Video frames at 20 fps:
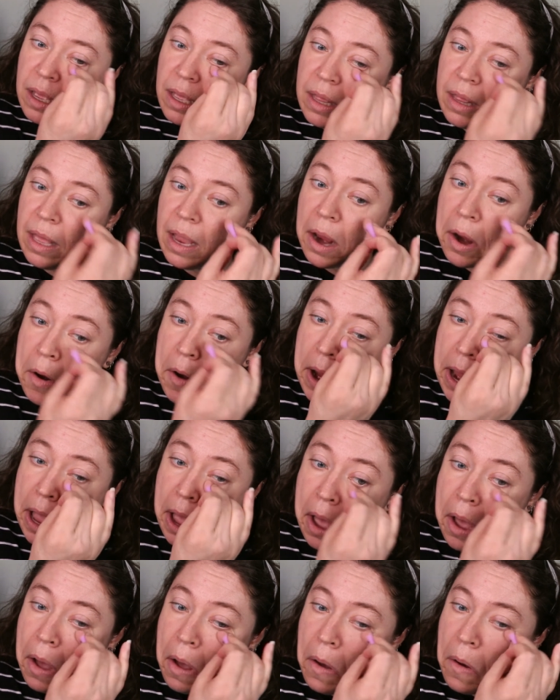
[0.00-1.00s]
There we
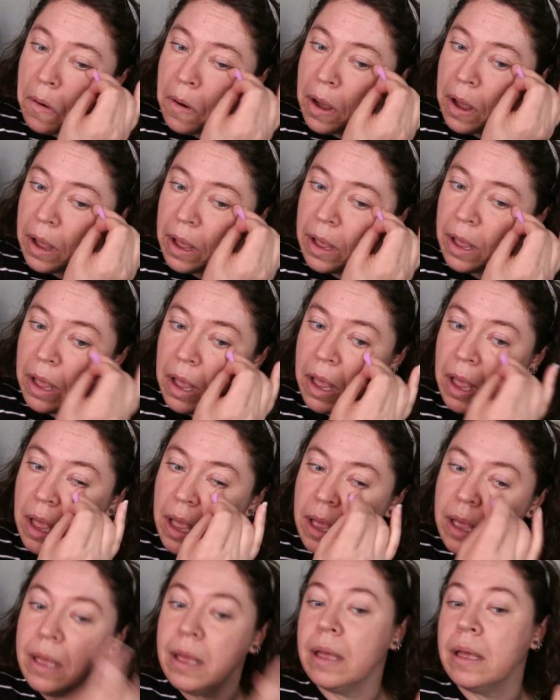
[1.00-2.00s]
go.
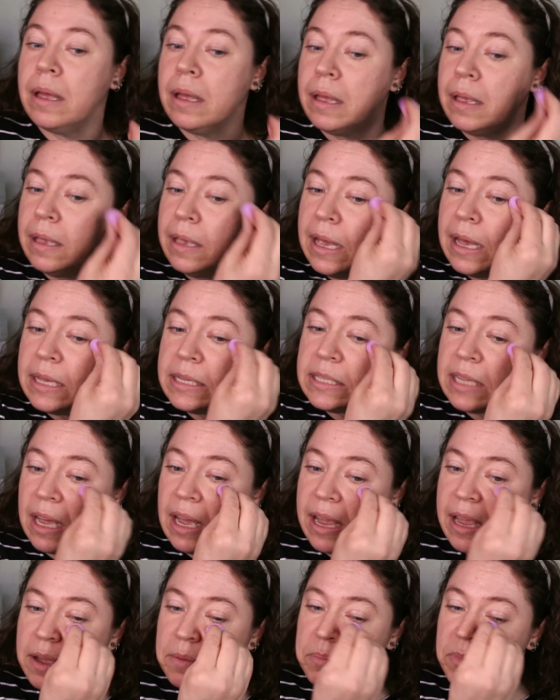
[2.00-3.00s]
Yes, I
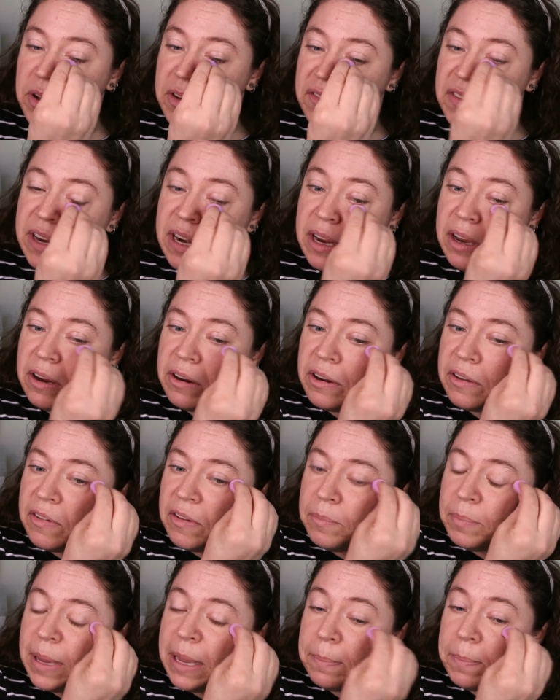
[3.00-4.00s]
am moving and
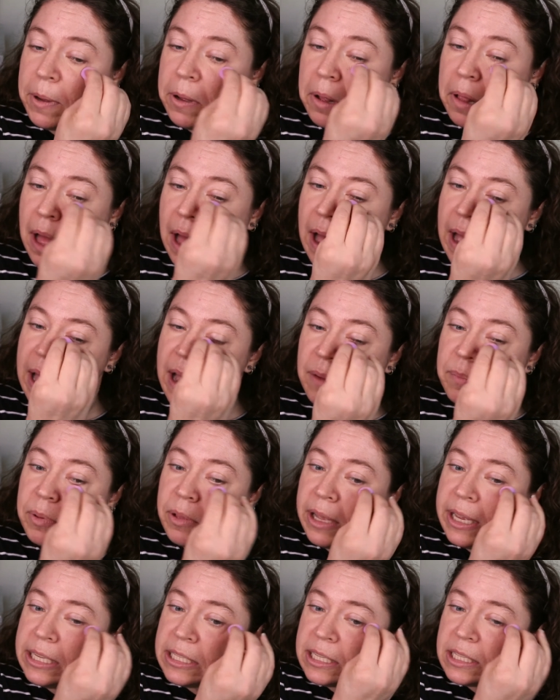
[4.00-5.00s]
grooving, people. I have
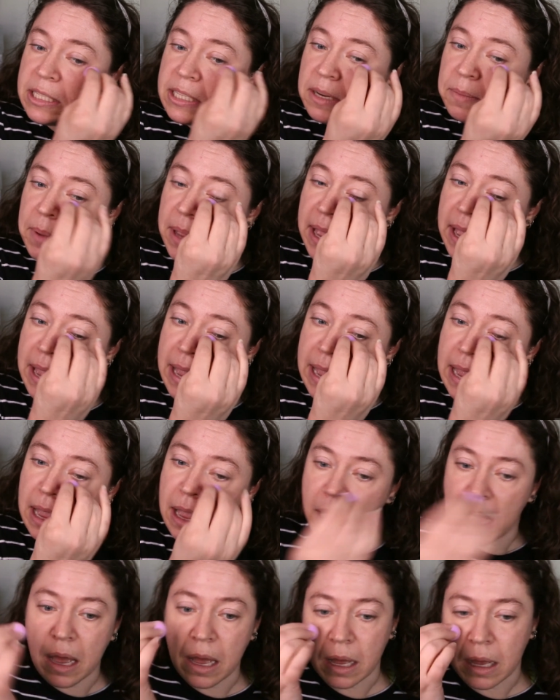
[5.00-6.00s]
places to
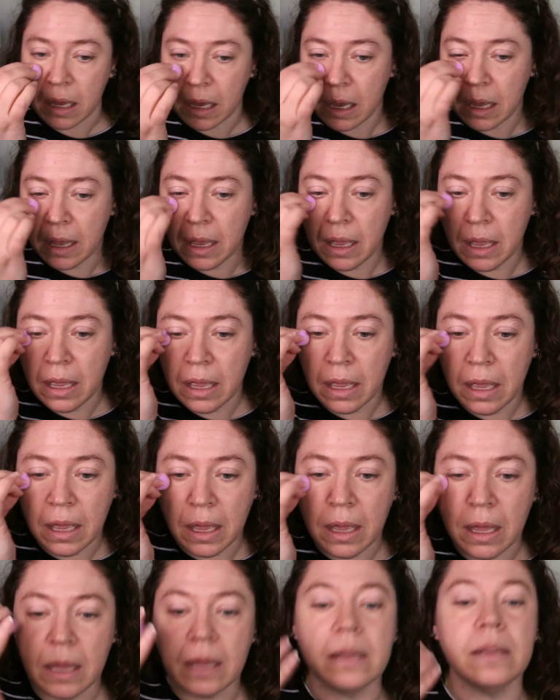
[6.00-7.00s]
be.
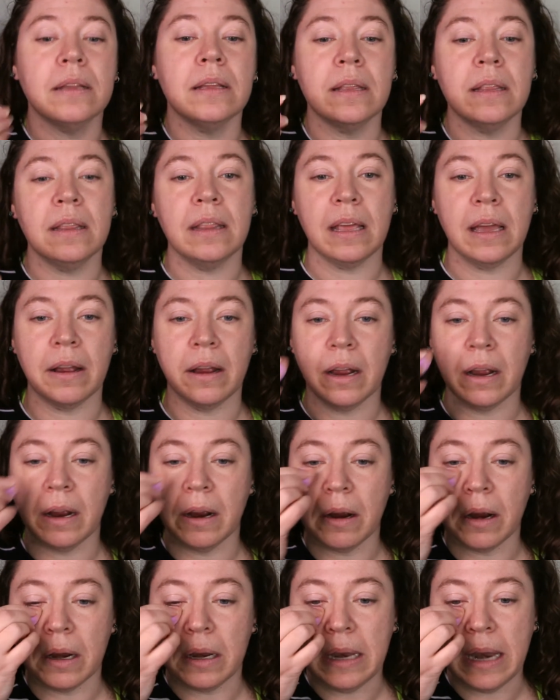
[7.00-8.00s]
There.